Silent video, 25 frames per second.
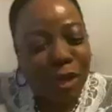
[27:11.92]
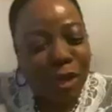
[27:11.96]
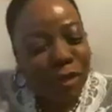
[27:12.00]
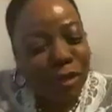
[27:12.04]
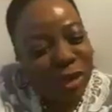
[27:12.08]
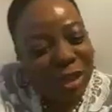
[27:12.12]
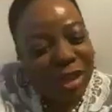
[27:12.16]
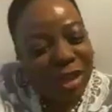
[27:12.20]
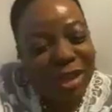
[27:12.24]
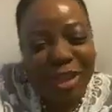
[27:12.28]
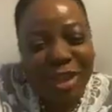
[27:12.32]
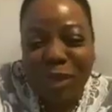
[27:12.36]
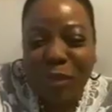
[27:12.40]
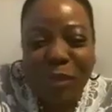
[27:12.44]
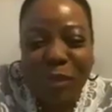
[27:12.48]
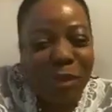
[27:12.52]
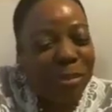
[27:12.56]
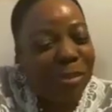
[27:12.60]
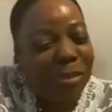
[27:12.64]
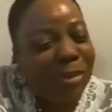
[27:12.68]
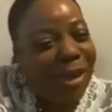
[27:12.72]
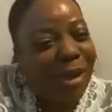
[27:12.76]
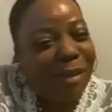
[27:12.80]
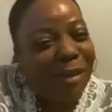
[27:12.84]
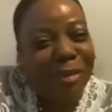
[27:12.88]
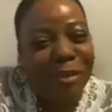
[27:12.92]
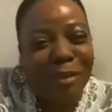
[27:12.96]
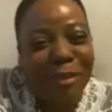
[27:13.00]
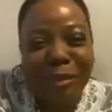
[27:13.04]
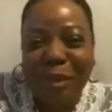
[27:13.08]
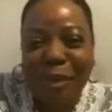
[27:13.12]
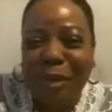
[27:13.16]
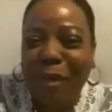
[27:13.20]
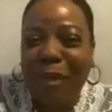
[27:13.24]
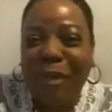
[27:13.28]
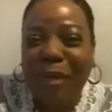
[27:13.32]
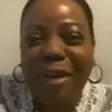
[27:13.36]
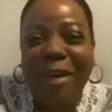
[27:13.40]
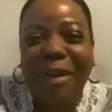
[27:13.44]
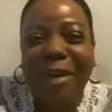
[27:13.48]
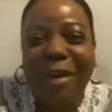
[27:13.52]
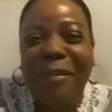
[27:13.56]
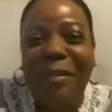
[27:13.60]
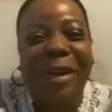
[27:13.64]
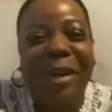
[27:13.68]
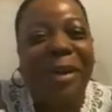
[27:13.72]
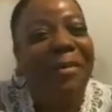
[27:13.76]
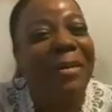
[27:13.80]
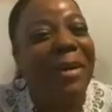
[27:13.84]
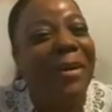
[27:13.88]
don't know if you need to squip it off the floor or
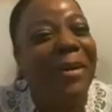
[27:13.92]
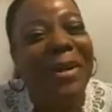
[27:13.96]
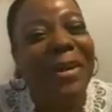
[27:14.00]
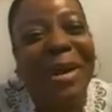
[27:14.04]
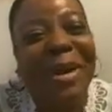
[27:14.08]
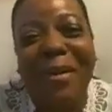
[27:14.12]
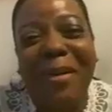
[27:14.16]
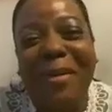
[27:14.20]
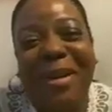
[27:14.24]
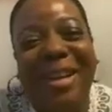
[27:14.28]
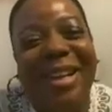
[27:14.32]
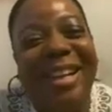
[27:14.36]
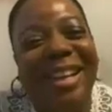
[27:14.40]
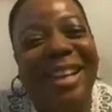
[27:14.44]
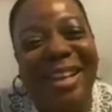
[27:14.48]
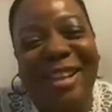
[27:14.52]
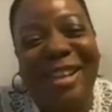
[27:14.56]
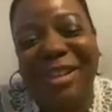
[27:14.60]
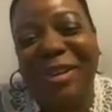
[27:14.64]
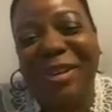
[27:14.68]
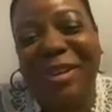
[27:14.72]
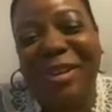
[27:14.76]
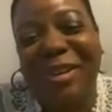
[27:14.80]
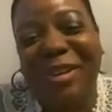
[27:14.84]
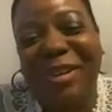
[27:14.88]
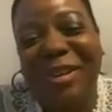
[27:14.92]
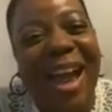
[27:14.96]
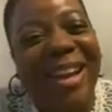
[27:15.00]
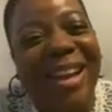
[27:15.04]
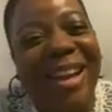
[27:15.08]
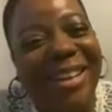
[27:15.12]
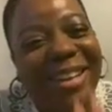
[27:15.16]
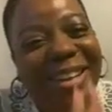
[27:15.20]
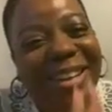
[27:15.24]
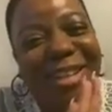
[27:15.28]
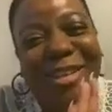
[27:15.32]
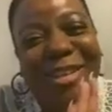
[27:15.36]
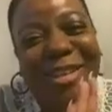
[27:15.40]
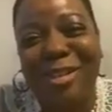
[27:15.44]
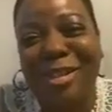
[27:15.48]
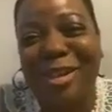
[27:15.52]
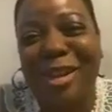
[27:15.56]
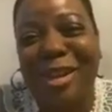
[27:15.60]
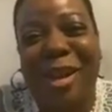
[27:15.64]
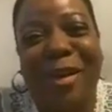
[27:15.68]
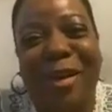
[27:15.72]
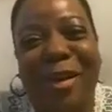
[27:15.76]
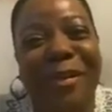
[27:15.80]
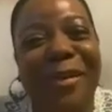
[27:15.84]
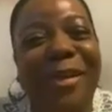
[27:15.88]
what, but we don't need you riding in the
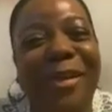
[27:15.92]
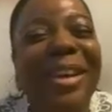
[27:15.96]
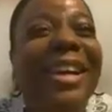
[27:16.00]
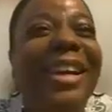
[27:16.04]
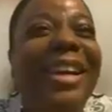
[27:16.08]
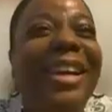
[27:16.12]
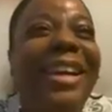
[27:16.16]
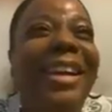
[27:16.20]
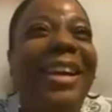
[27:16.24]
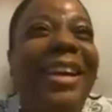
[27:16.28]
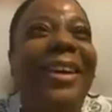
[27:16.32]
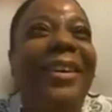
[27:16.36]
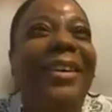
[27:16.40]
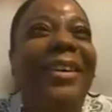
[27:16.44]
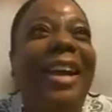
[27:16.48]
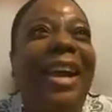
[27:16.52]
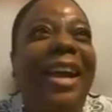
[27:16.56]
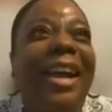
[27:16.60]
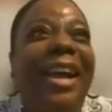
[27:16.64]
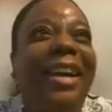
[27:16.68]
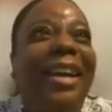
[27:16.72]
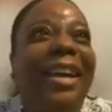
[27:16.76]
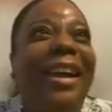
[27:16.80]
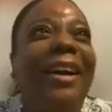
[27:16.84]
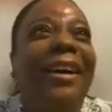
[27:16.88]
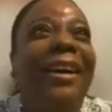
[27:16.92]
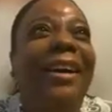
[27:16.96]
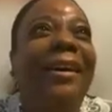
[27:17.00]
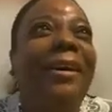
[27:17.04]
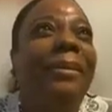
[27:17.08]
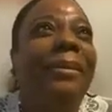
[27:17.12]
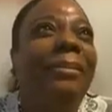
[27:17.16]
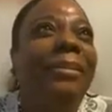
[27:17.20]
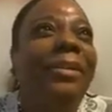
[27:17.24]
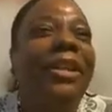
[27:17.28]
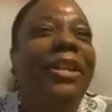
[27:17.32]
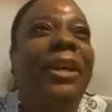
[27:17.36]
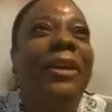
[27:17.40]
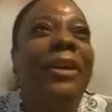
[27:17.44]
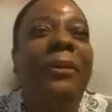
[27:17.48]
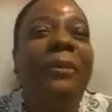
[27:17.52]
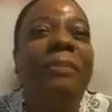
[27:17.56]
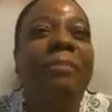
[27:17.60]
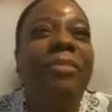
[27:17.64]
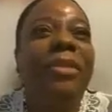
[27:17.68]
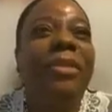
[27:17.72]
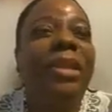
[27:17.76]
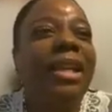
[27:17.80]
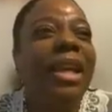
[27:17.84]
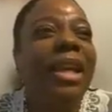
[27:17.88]
snow. Okay. So
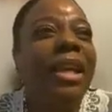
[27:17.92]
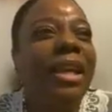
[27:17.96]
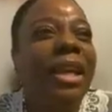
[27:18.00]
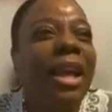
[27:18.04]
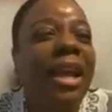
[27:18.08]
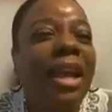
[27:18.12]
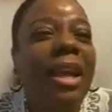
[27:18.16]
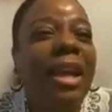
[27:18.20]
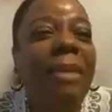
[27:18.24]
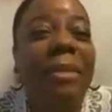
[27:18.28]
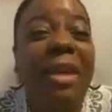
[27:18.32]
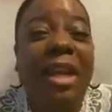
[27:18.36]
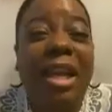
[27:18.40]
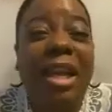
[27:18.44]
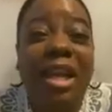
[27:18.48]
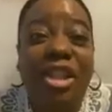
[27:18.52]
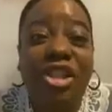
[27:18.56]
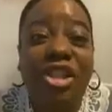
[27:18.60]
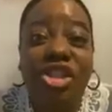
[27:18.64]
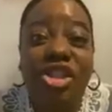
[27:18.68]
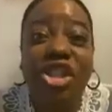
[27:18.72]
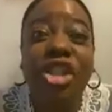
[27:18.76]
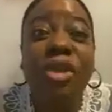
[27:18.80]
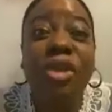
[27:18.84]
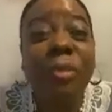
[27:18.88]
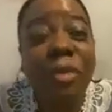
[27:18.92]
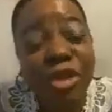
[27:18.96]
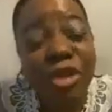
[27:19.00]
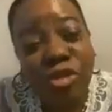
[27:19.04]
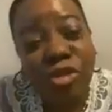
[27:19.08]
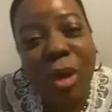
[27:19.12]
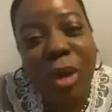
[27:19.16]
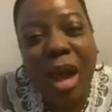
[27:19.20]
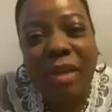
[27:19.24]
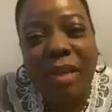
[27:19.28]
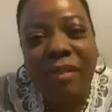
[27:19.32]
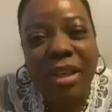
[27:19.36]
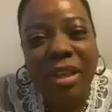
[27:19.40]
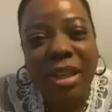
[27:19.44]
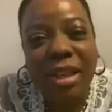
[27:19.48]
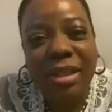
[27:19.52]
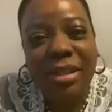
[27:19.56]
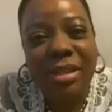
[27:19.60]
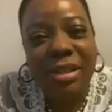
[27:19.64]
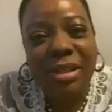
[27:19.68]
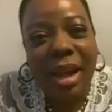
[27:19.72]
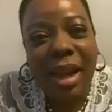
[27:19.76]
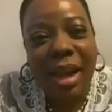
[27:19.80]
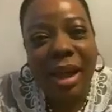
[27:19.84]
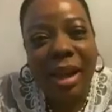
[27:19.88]
they came and she was driving
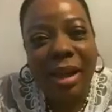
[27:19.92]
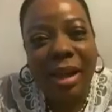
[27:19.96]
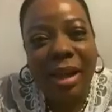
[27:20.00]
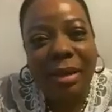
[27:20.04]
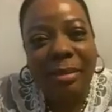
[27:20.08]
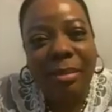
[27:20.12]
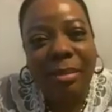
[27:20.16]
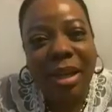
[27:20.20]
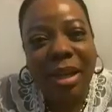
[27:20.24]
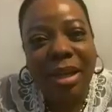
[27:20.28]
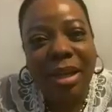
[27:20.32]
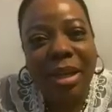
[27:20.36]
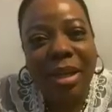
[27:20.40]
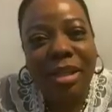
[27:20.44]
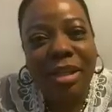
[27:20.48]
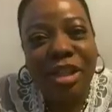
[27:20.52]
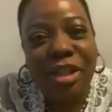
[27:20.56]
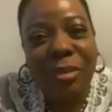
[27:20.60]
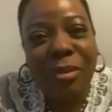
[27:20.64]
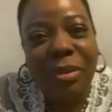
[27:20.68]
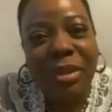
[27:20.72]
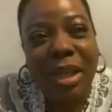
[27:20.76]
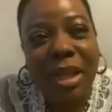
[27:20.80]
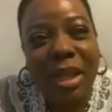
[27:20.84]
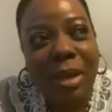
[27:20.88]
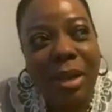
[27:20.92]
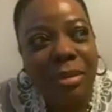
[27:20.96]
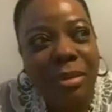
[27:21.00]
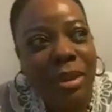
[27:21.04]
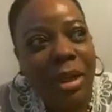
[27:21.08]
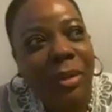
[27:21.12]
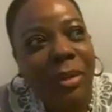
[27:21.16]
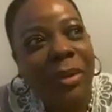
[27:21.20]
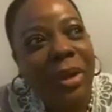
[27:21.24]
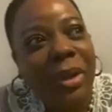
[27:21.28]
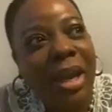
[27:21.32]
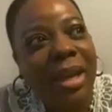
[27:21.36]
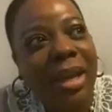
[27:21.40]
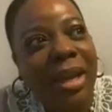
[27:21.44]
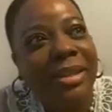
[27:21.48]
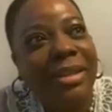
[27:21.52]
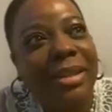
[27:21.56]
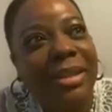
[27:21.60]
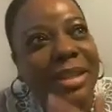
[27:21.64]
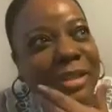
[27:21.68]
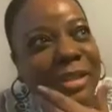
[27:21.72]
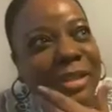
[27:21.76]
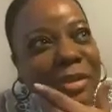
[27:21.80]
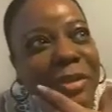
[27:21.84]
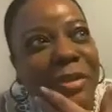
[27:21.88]
this time. And then she was like, I was like, okay.
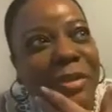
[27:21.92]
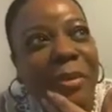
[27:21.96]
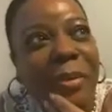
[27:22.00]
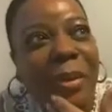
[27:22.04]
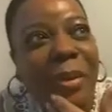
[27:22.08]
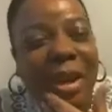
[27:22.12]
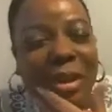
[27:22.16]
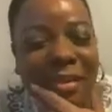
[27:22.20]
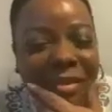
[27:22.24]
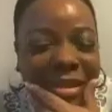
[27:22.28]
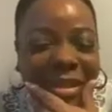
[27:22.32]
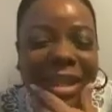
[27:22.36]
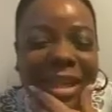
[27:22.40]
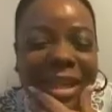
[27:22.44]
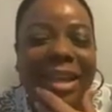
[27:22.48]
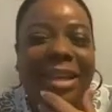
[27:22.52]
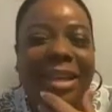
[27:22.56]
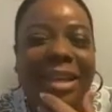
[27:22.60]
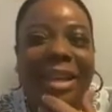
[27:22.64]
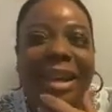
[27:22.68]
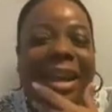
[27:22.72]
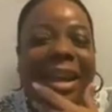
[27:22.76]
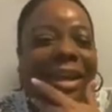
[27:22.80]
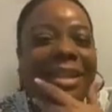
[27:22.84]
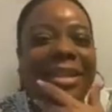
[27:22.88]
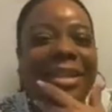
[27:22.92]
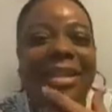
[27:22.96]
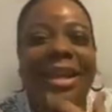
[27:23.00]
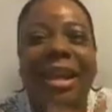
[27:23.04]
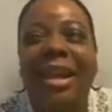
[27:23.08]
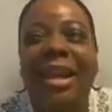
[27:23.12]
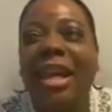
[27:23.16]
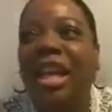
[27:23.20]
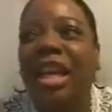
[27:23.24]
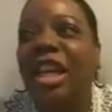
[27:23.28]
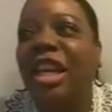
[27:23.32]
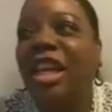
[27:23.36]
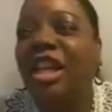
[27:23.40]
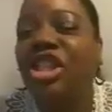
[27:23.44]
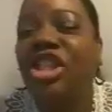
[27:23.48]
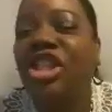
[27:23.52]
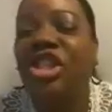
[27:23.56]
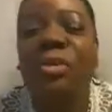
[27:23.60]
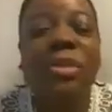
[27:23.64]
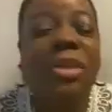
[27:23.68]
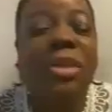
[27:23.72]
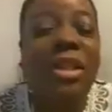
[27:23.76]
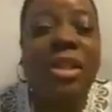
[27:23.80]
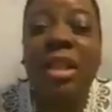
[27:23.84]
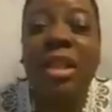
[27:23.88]
So this is your wife. He's like, yeah. He's like, and
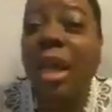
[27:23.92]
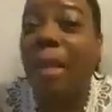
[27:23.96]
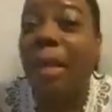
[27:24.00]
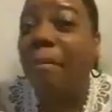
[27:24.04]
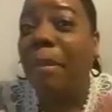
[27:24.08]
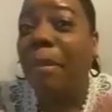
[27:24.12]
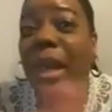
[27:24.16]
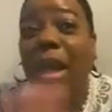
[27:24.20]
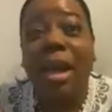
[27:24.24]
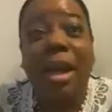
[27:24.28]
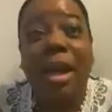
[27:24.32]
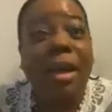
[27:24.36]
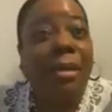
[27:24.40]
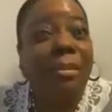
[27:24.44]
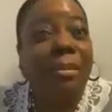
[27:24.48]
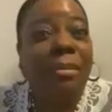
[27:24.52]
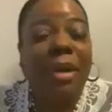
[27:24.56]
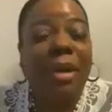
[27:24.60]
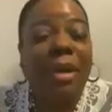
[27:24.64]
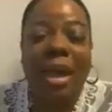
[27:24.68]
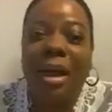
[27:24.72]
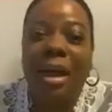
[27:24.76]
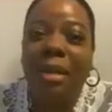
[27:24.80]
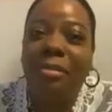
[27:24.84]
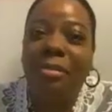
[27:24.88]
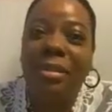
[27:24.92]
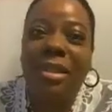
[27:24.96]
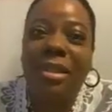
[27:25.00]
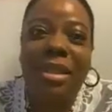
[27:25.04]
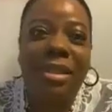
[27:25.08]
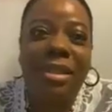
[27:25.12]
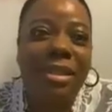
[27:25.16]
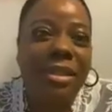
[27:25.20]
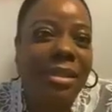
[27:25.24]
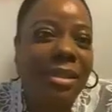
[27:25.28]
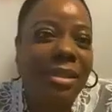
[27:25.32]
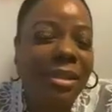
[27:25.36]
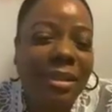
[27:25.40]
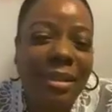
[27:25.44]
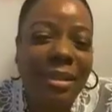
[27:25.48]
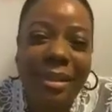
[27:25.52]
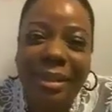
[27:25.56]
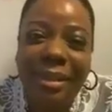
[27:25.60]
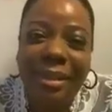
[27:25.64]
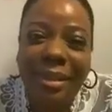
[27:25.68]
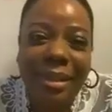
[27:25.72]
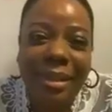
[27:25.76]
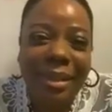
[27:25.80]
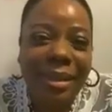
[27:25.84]
she was just like, ma'am, I'm just,